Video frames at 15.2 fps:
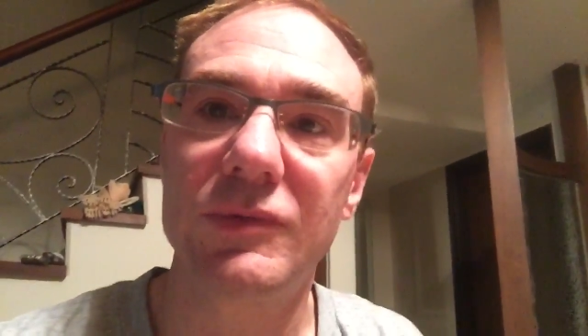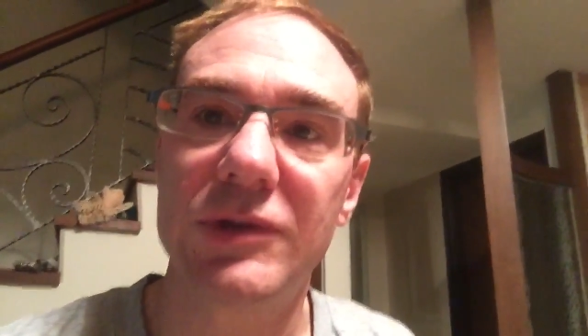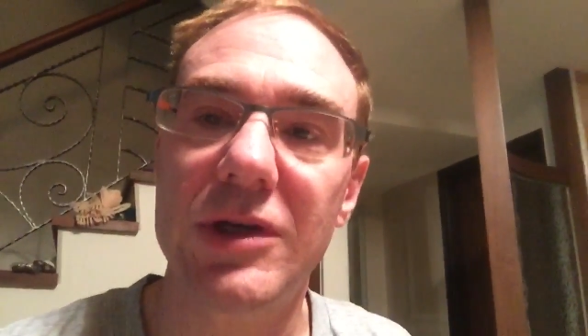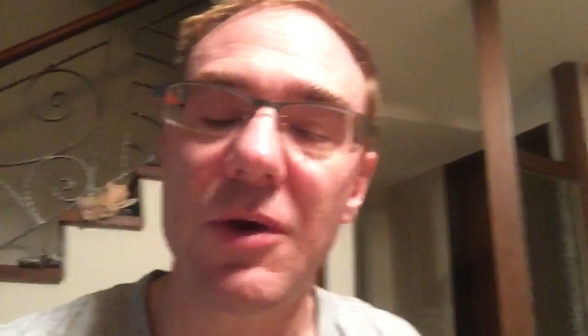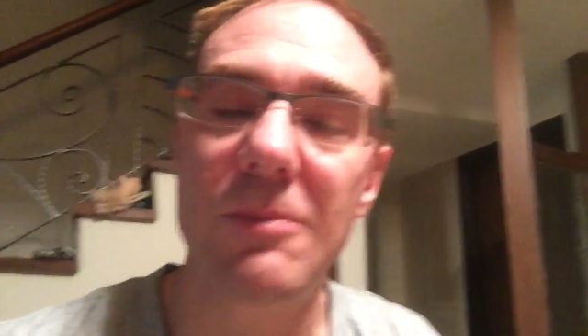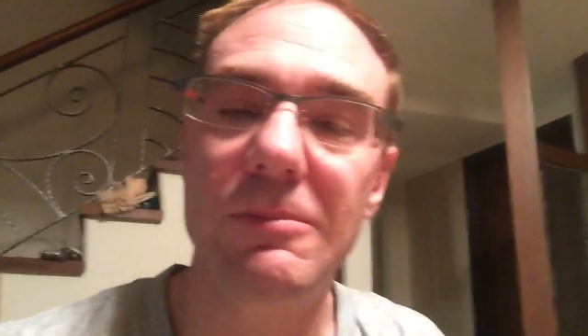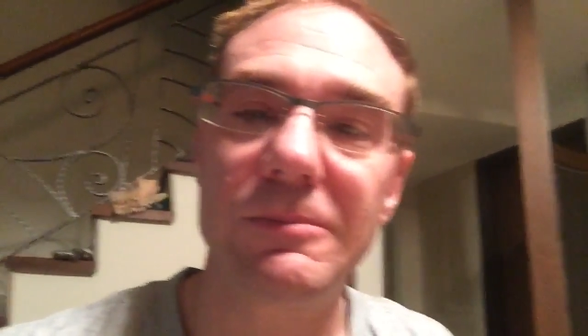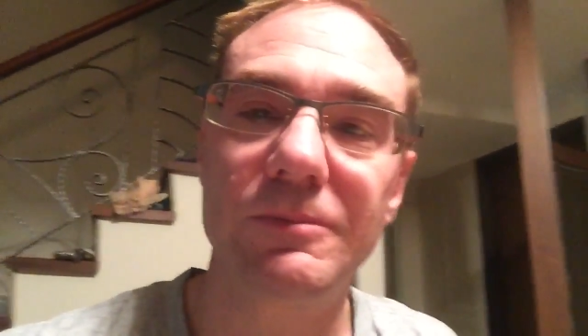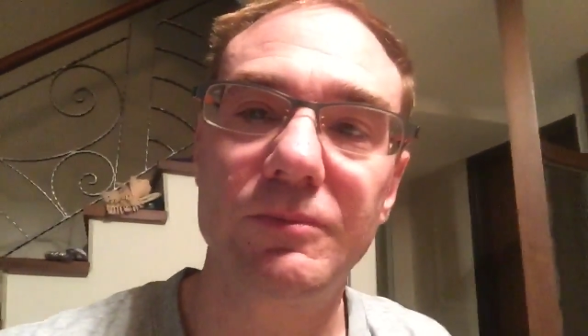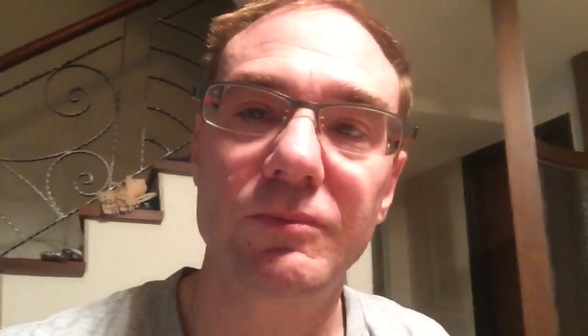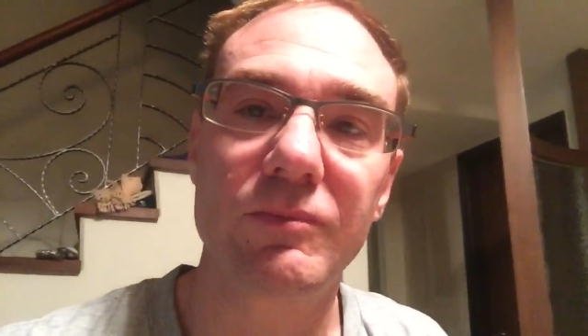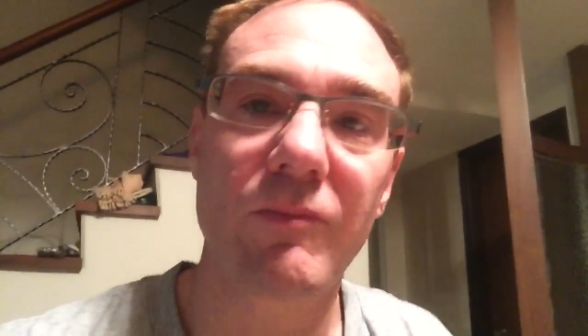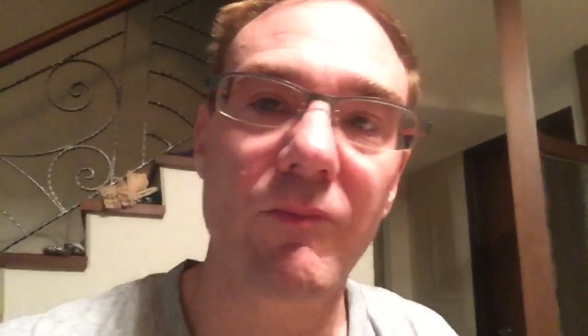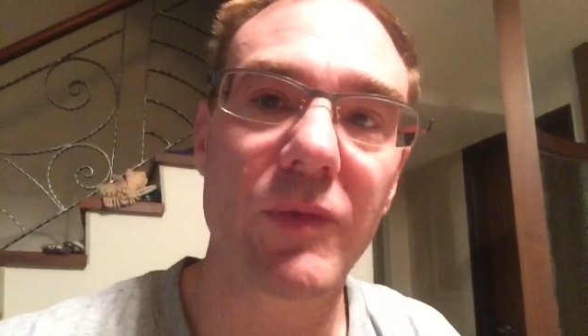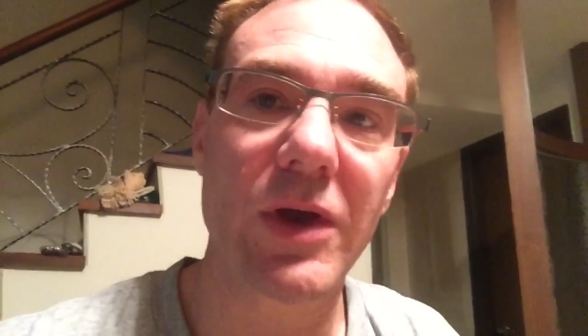So
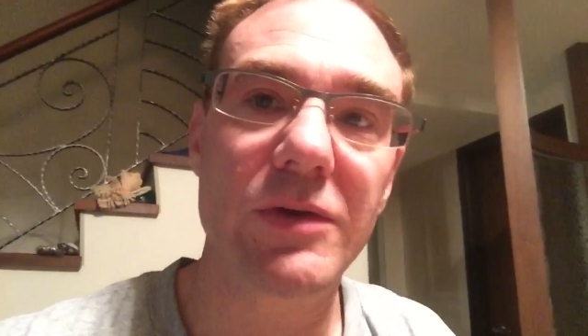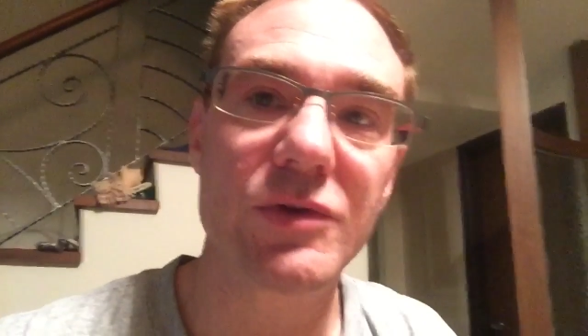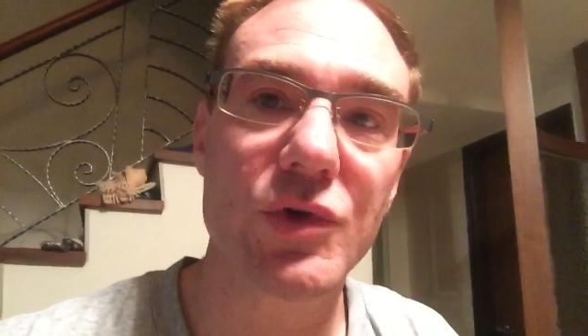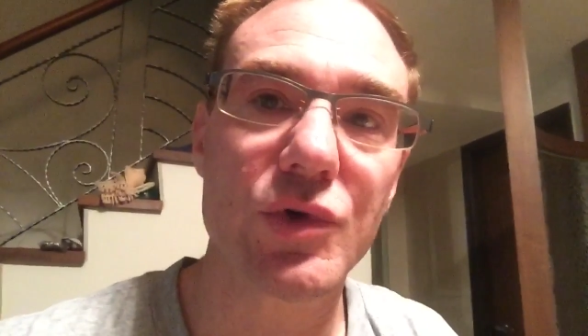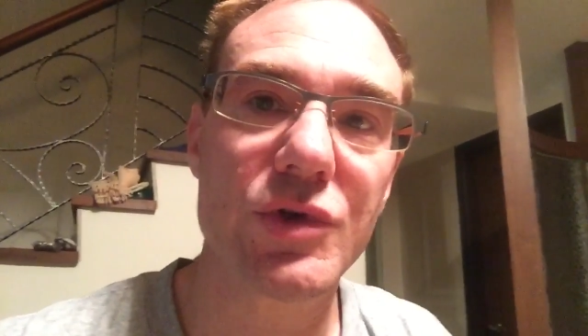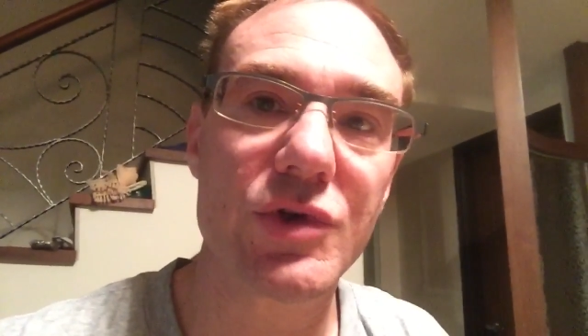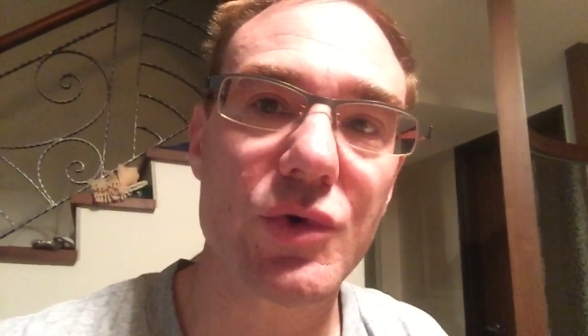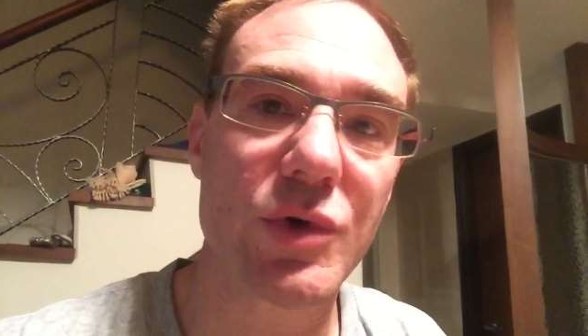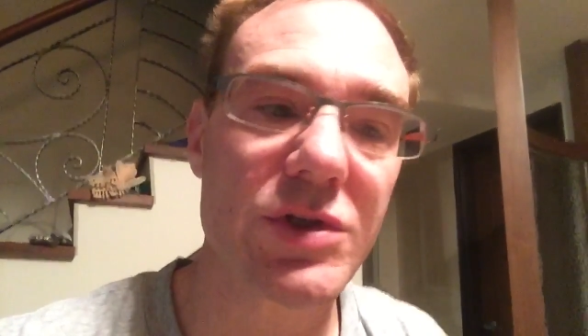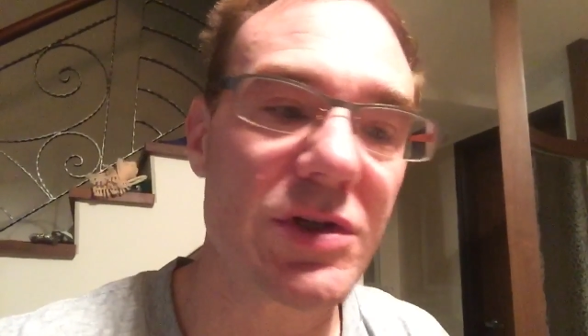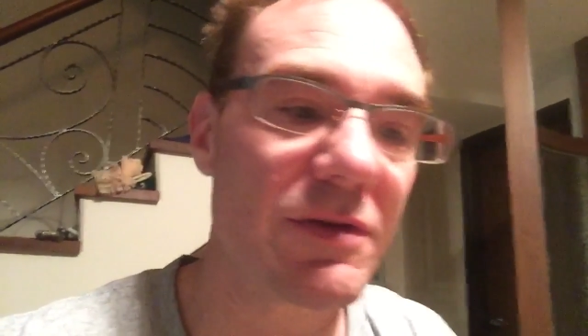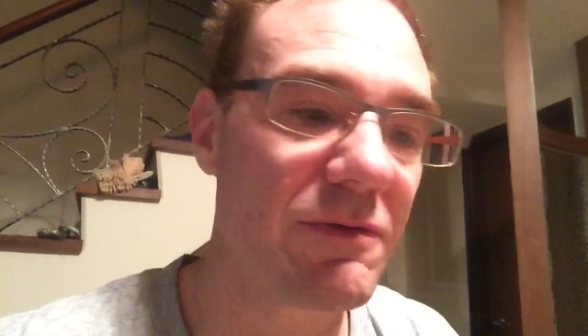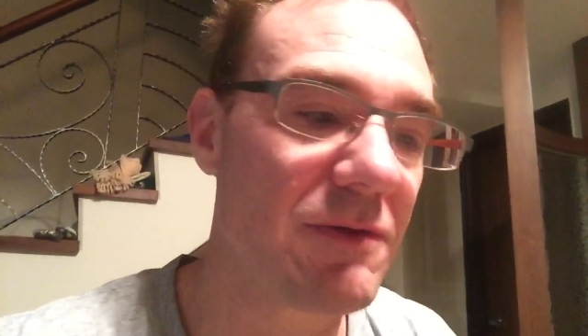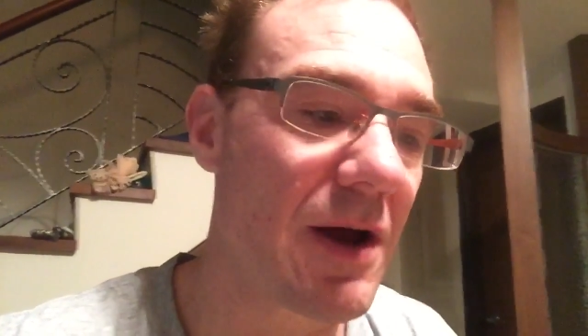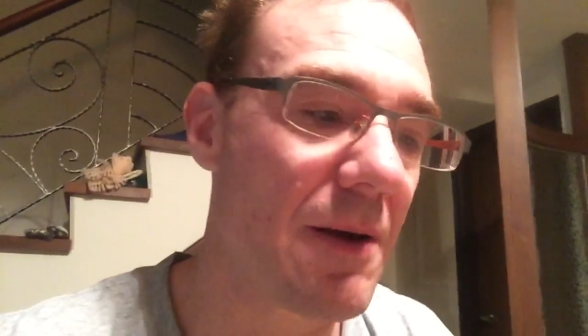it's a good source
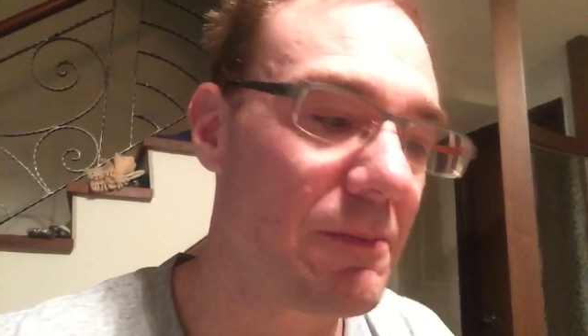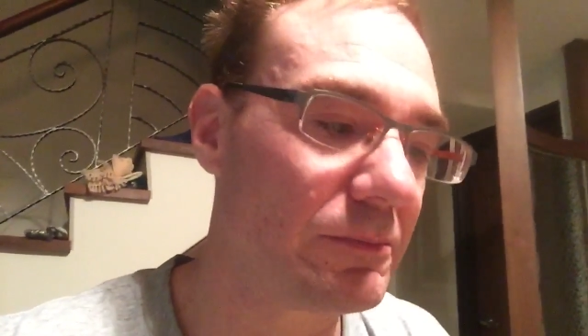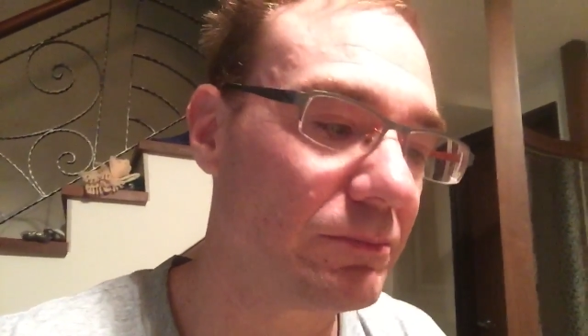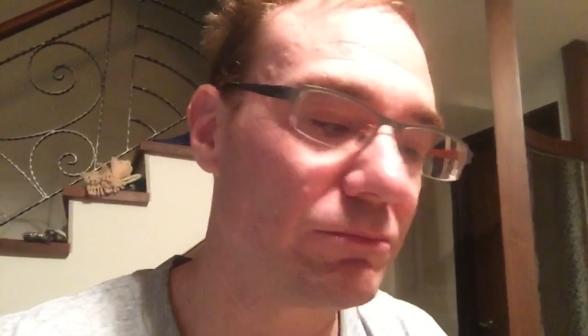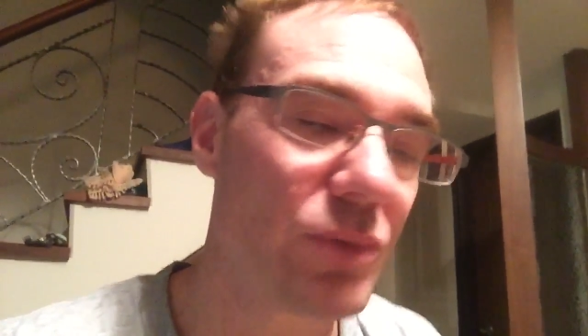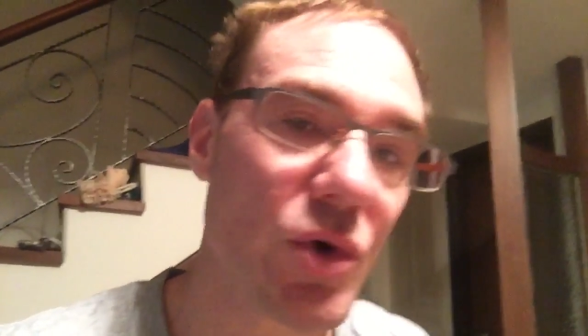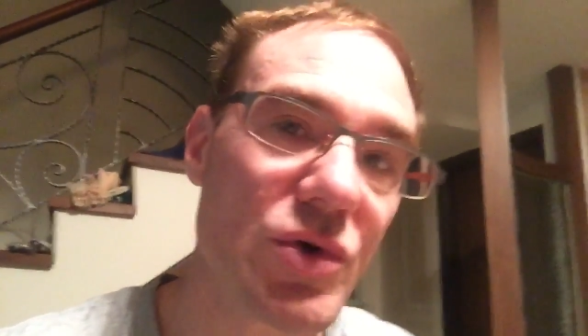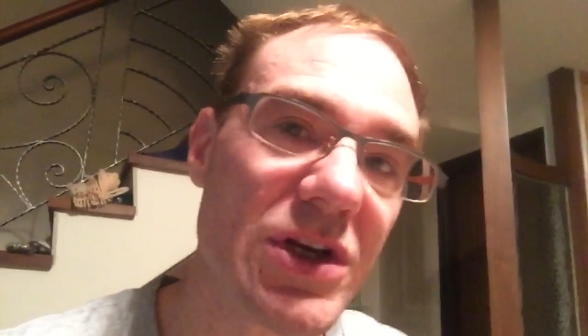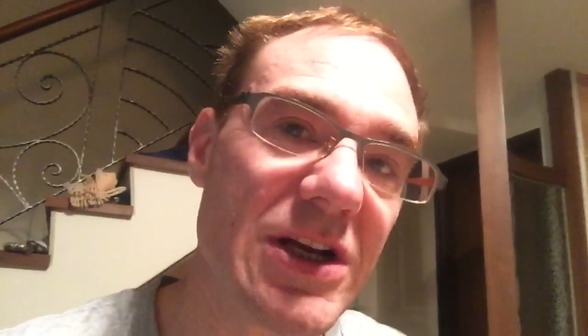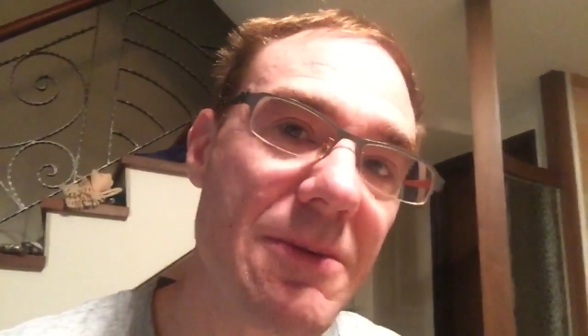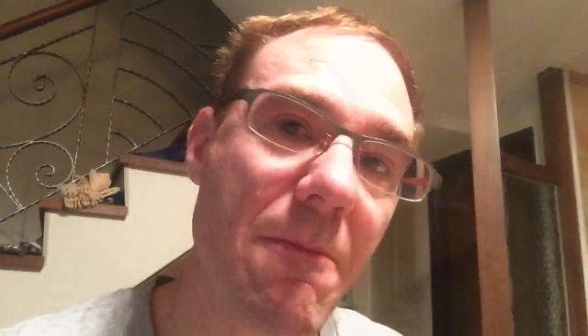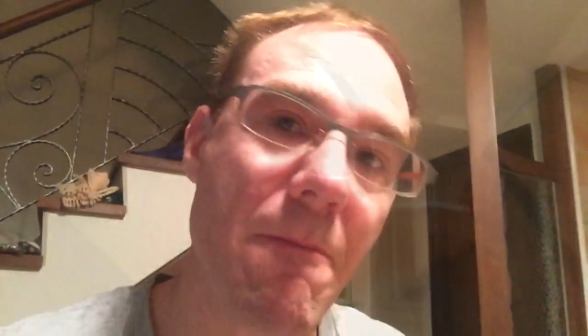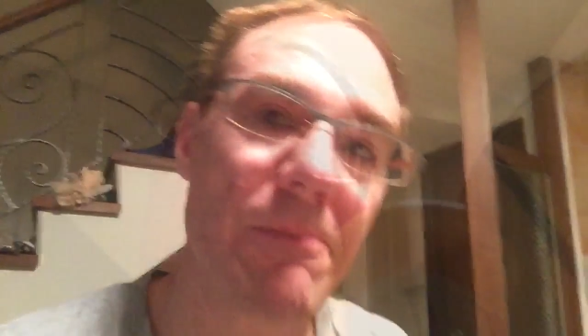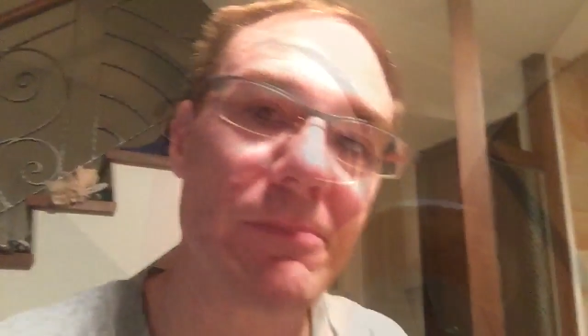of uh, protein